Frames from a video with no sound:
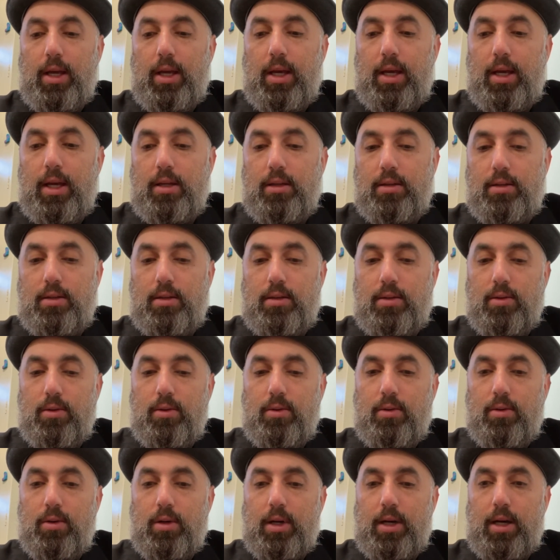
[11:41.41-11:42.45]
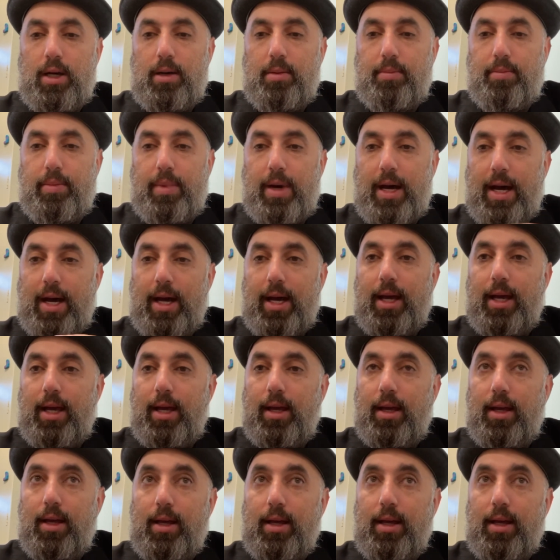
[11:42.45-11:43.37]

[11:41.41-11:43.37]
is to buy